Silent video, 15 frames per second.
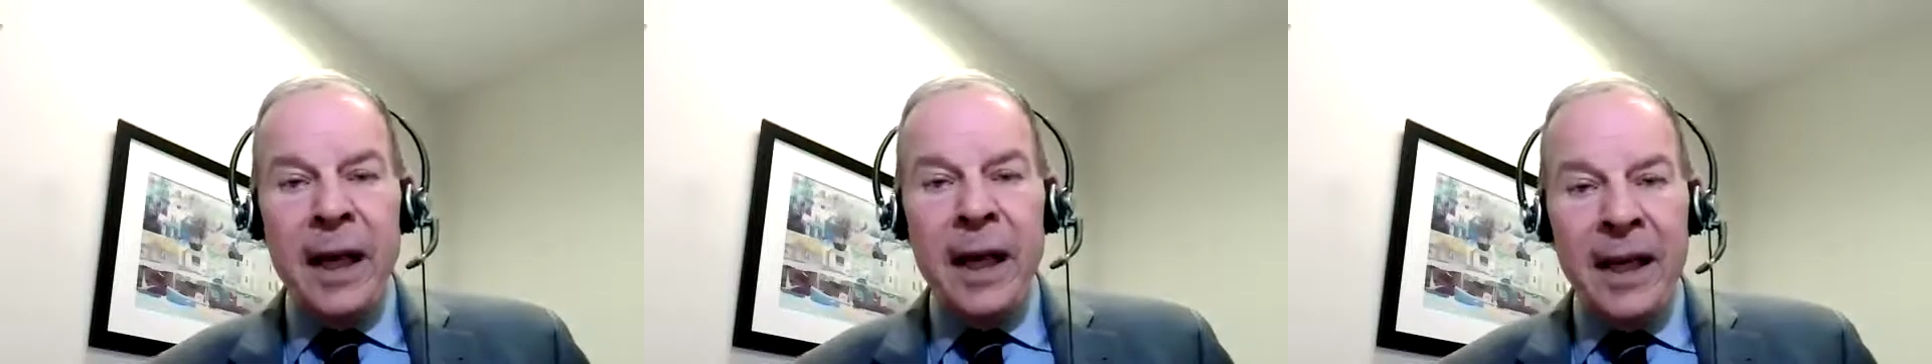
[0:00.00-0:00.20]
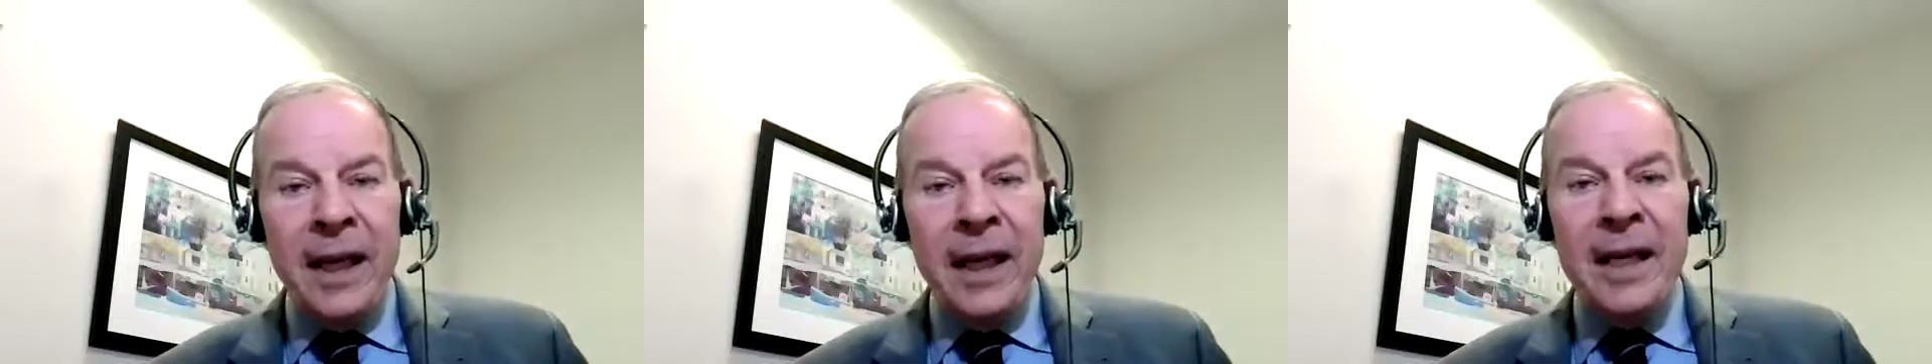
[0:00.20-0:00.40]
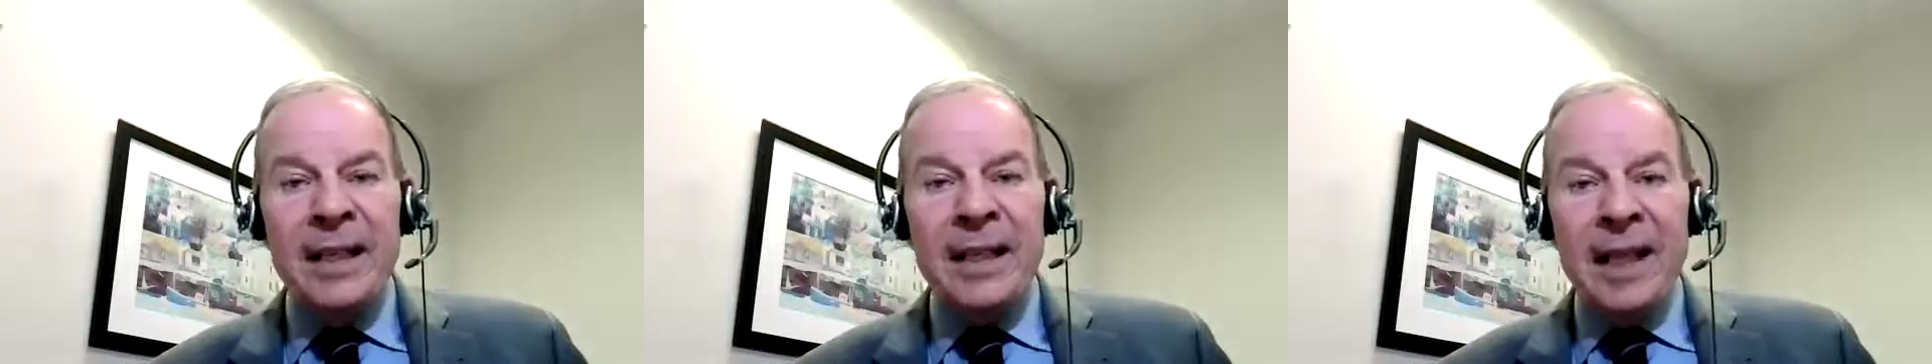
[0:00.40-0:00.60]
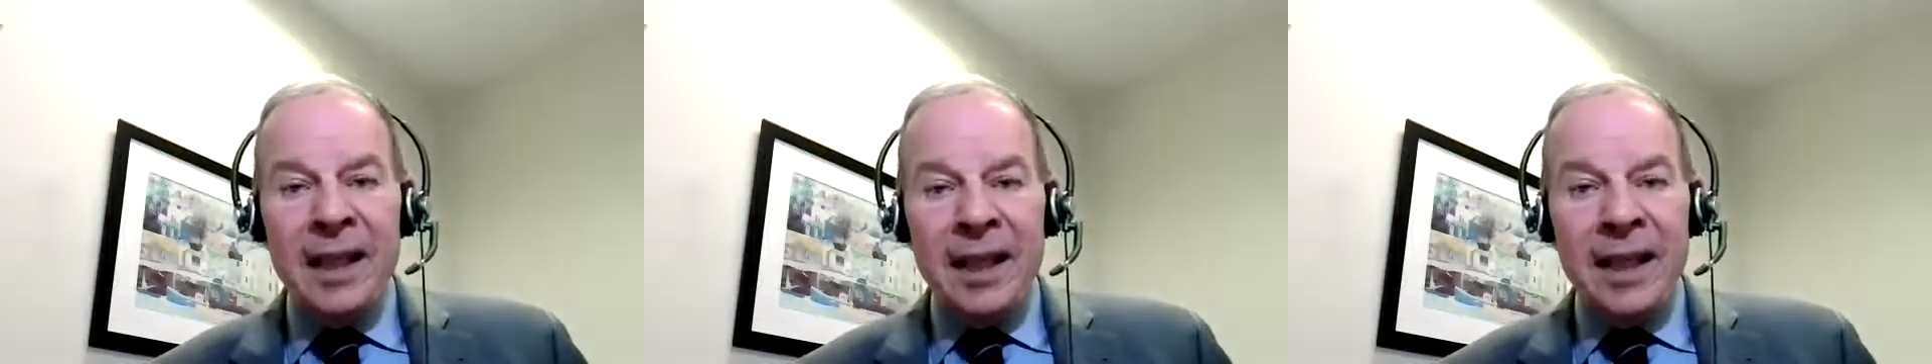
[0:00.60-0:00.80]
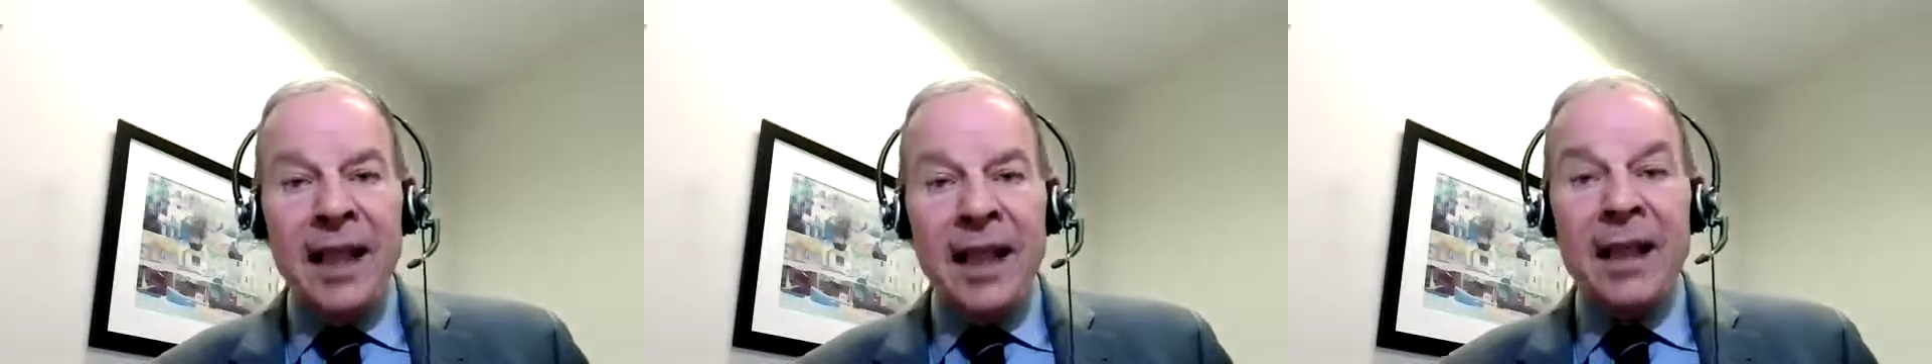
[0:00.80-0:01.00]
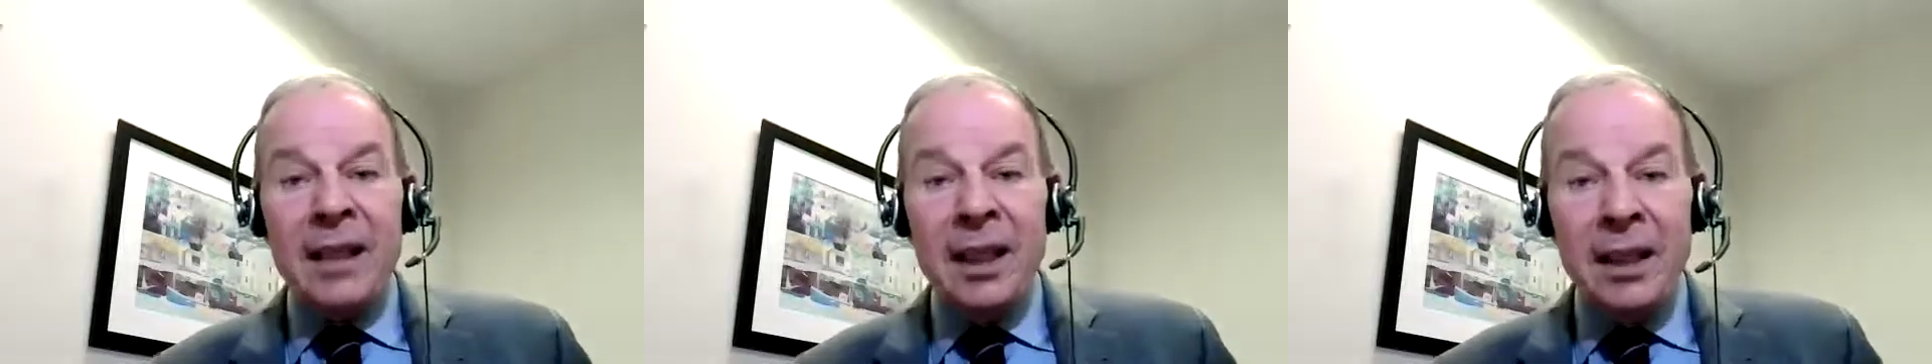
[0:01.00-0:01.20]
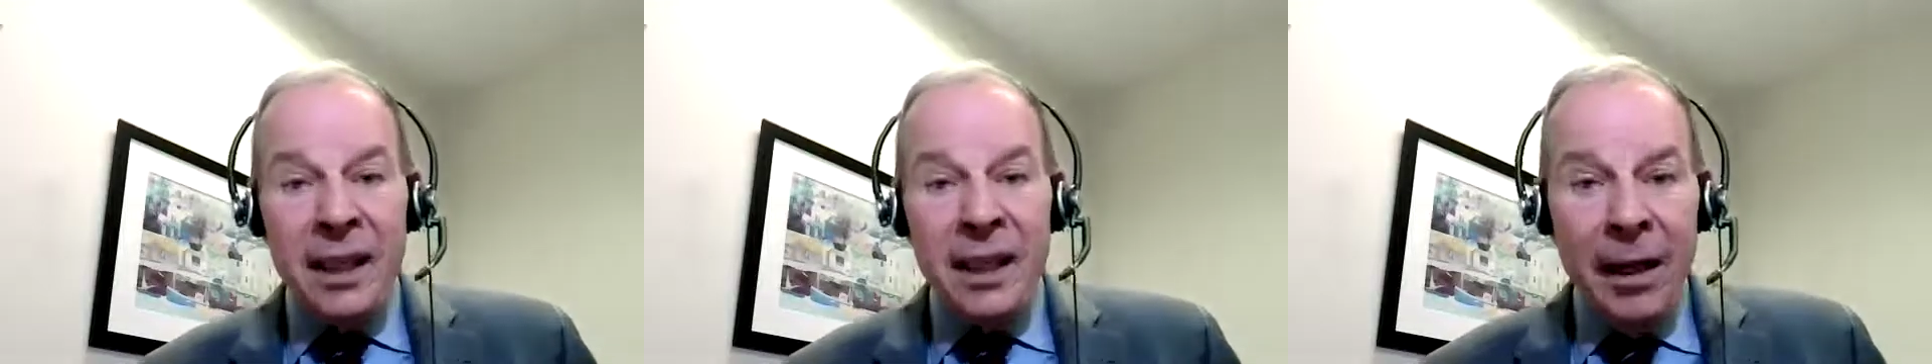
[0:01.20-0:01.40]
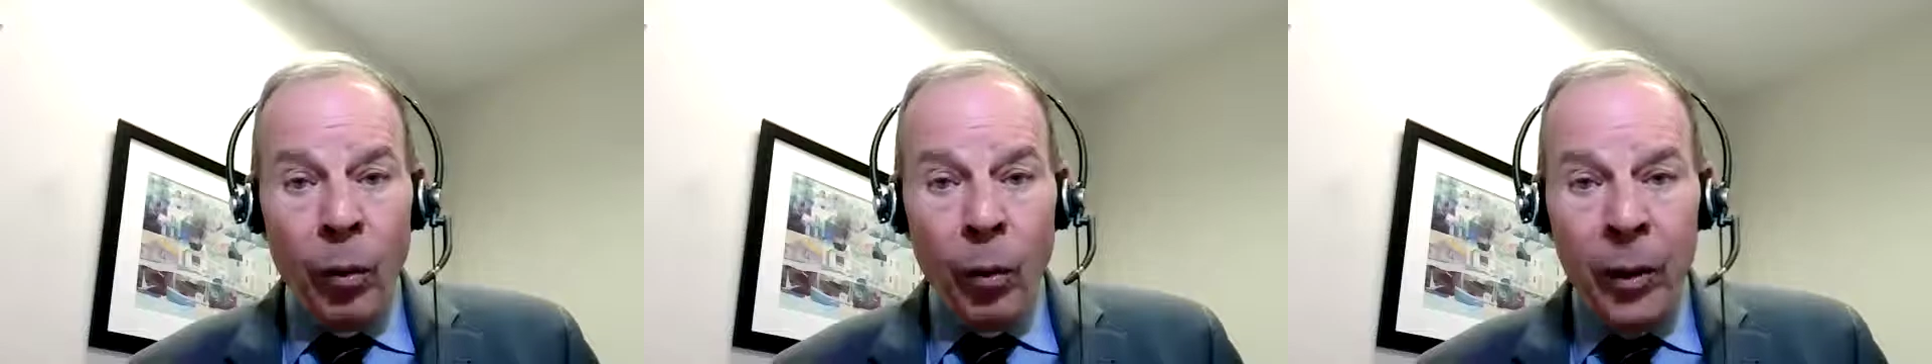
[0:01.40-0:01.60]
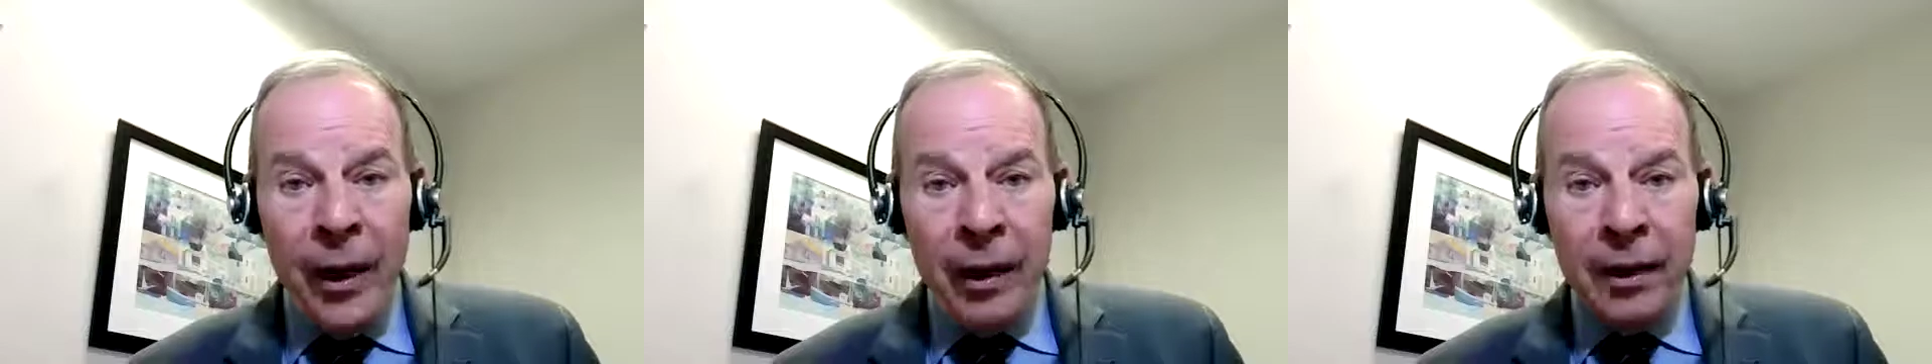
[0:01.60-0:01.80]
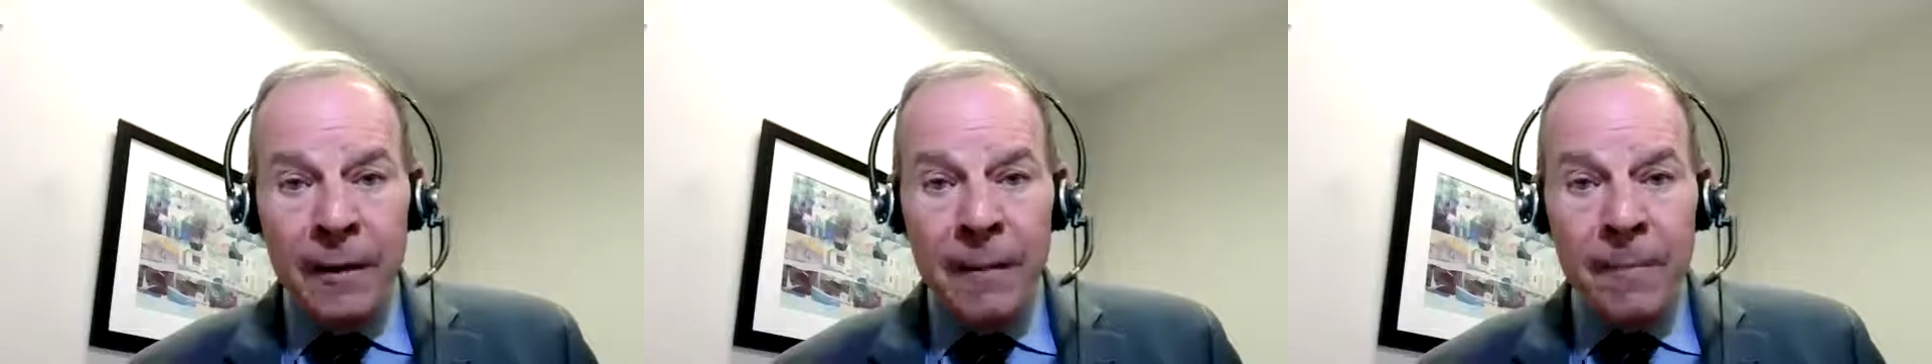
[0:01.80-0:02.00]
an easy thing to deal
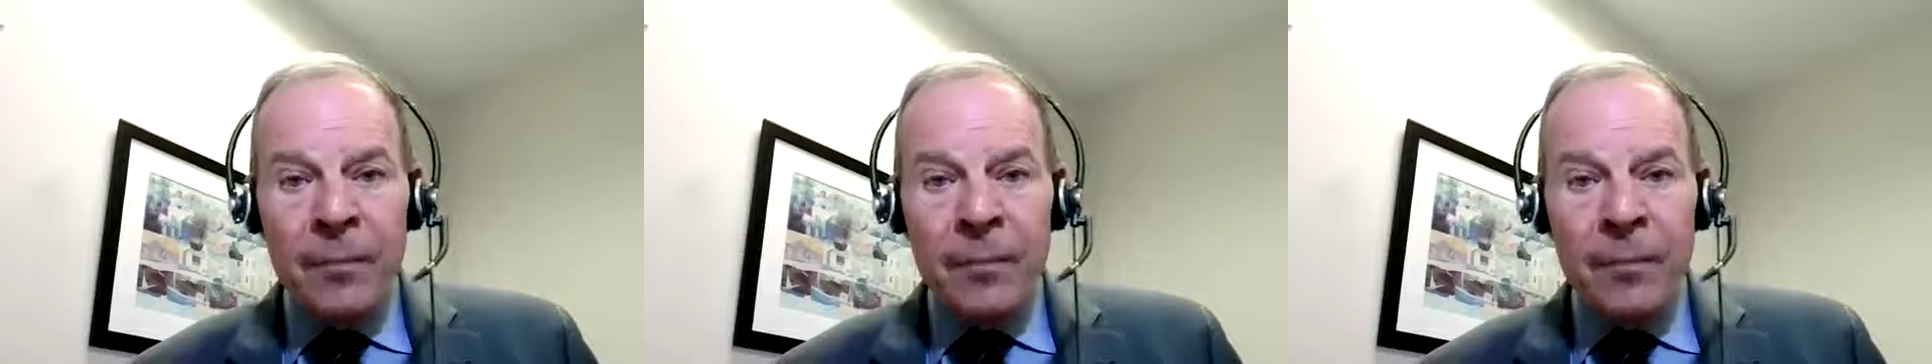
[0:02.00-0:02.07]
with.